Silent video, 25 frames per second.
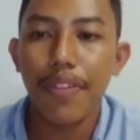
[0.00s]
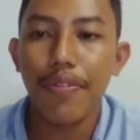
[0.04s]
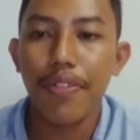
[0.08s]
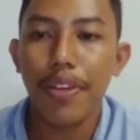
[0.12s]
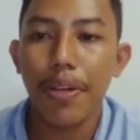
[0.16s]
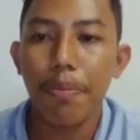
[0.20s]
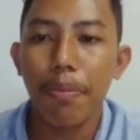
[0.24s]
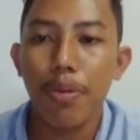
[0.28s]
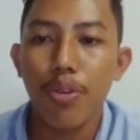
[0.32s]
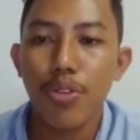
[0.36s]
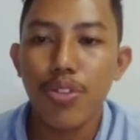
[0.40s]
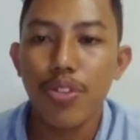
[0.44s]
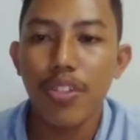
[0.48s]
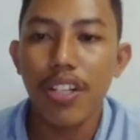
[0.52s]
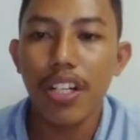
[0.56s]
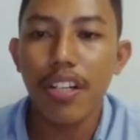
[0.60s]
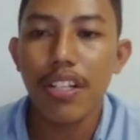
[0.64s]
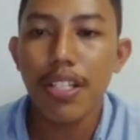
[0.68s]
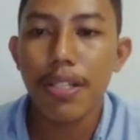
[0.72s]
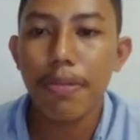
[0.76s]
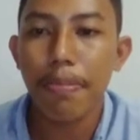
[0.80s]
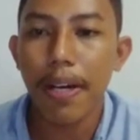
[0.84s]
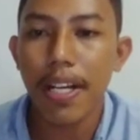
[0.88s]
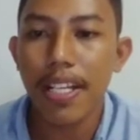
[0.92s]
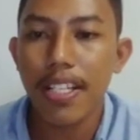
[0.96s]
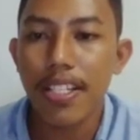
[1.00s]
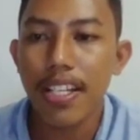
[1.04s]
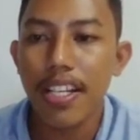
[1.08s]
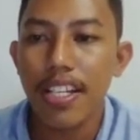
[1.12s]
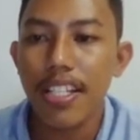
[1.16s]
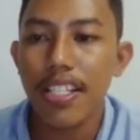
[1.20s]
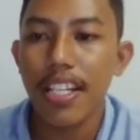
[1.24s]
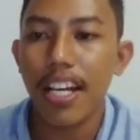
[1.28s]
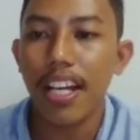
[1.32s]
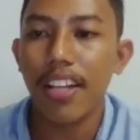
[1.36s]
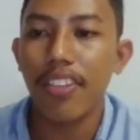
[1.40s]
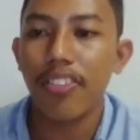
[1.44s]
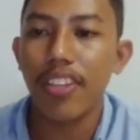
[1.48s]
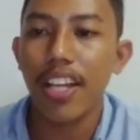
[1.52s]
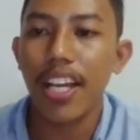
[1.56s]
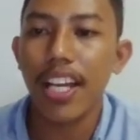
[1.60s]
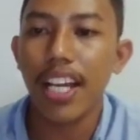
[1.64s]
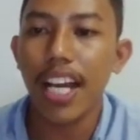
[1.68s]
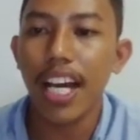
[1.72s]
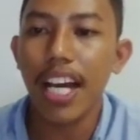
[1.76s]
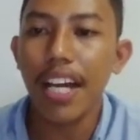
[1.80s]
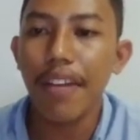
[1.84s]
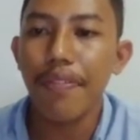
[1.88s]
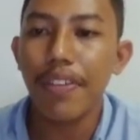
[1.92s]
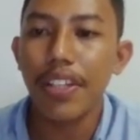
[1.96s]
emotional responses and
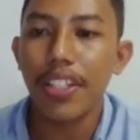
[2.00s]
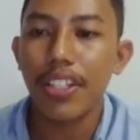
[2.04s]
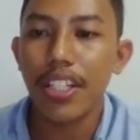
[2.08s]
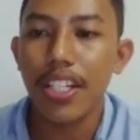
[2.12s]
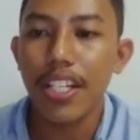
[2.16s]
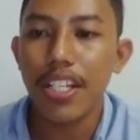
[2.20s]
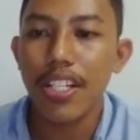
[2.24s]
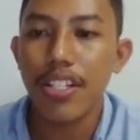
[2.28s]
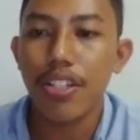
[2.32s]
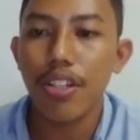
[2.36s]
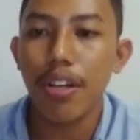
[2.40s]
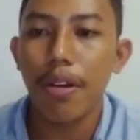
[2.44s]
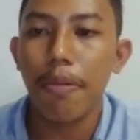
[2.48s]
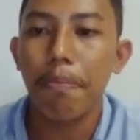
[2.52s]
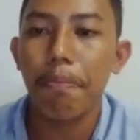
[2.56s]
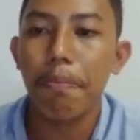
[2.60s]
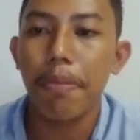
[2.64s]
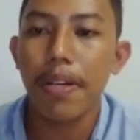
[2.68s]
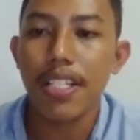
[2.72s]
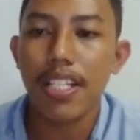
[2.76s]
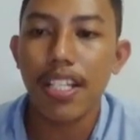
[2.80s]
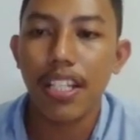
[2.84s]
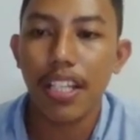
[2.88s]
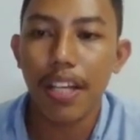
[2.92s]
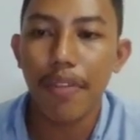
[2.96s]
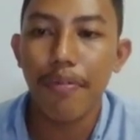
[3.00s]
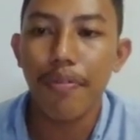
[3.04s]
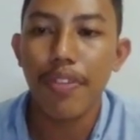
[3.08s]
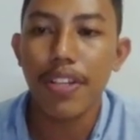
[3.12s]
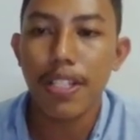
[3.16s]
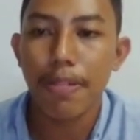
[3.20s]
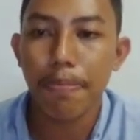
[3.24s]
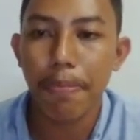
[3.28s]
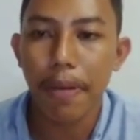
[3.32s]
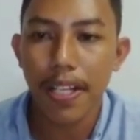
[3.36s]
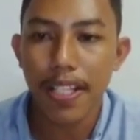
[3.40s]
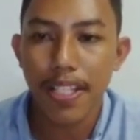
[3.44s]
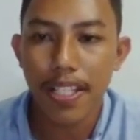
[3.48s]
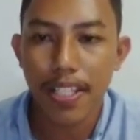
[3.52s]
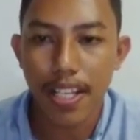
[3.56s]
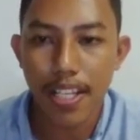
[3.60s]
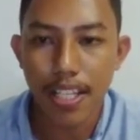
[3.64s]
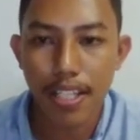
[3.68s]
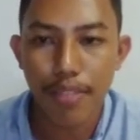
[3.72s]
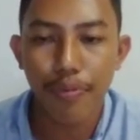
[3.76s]
take advantage of positive responses.